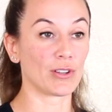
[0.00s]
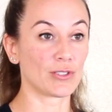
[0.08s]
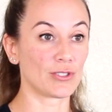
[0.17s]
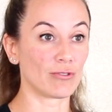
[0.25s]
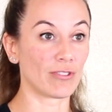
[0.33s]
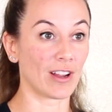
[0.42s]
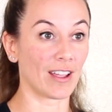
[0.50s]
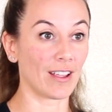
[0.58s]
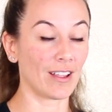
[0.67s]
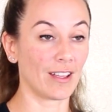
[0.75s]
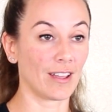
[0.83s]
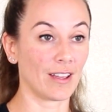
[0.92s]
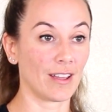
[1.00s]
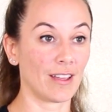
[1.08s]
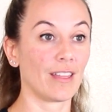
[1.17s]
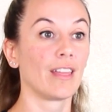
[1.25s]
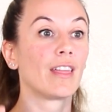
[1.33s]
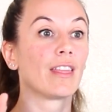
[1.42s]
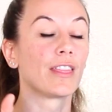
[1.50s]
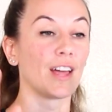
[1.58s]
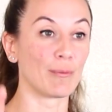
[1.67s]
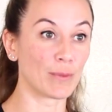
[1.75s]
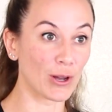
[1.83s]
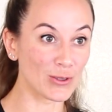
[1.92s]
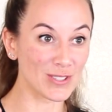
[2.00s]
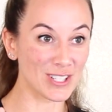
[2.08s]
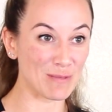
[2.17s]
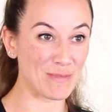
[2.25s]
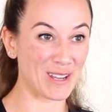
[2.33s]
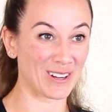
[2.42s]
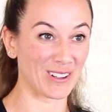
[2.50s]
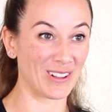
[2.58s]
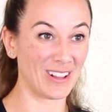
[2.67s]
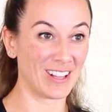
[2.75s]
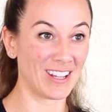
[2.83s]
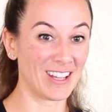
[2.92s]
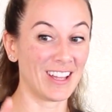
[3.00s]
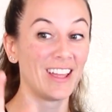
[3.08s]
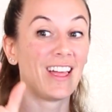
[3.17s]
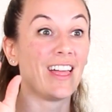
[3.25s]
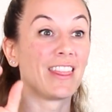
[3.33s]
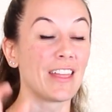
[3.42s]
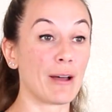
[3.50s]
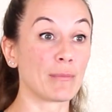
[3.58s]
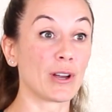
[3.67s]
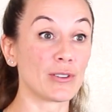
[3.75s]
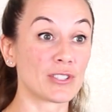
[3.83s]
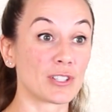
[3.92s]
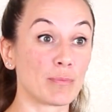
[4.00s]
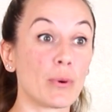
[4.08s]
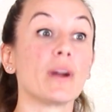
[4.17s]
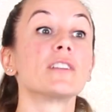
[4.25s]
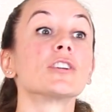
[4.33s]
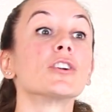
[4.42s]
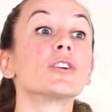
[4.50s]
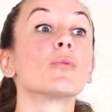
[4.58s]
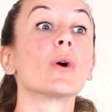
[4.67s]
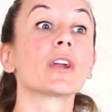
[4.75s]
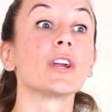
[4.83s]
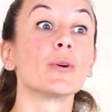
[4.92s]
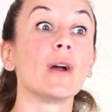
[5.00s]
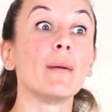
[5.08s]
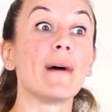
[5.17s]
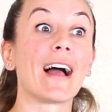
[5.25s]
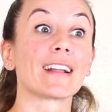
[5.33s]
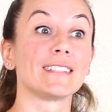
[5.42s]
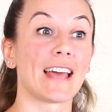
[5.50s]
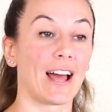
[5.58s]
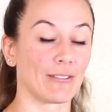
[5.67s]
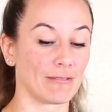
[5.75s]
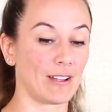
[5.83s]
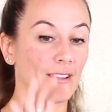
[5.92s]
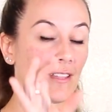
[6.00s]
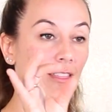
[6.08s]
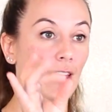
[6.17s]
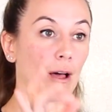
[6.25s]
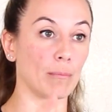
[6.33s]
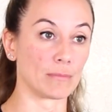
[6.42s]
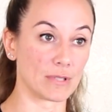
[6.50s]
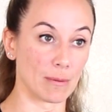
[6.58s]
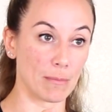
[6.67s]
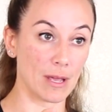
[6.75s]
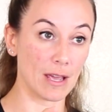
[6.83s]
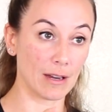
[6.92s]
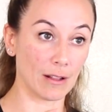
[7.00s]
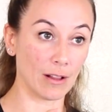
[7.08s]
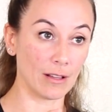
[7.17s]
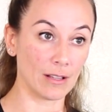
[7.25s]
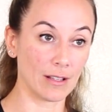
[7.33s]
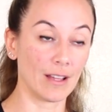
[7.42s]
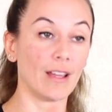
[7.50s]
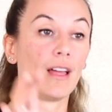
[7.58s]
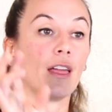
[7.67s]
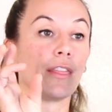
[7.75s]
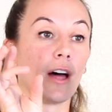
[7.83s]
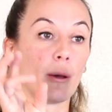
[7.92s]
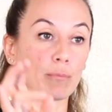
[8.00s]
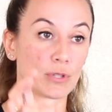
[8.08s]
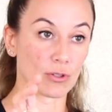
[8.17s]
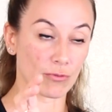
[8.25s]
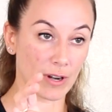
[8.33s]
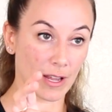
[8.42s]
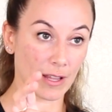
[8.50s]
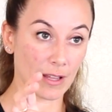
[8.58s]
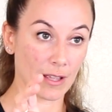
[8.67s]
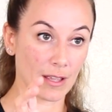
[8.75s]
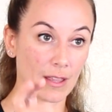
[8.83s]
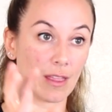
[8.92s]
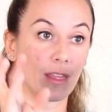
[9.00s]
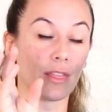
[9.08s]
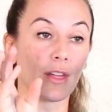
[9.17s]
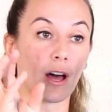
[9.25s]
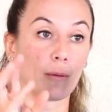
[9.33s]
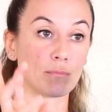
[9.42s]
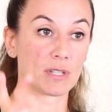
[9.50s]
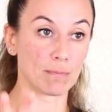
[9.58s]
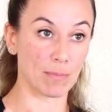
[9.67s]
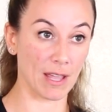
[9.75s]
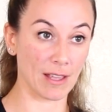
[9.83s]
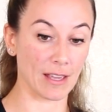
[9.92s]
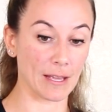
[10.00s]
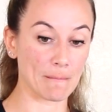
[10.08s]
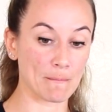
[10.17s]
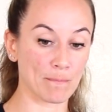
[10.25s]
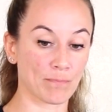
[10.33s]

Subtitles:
goes to ring, thumb goes to middle, thumb goes to pointer, work your way back down. Thumb to middle, thumb to ring, thumb to pinky.